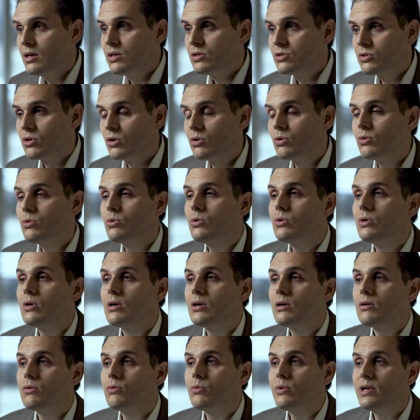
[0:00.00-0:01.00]
So
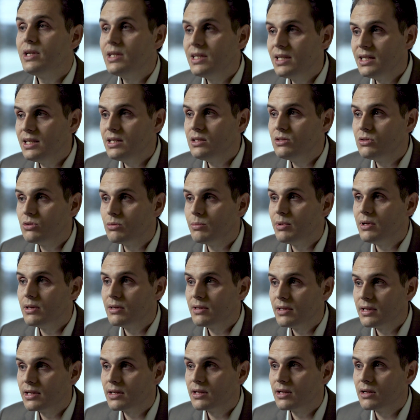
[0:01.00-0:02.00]
we need to be
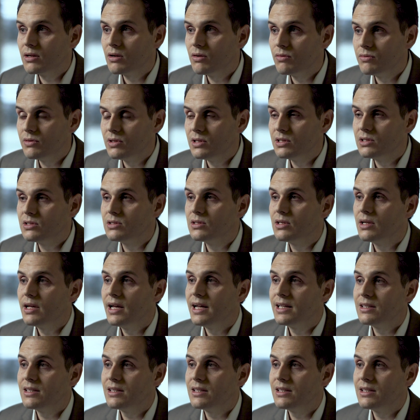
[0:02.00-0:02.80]
thinking of this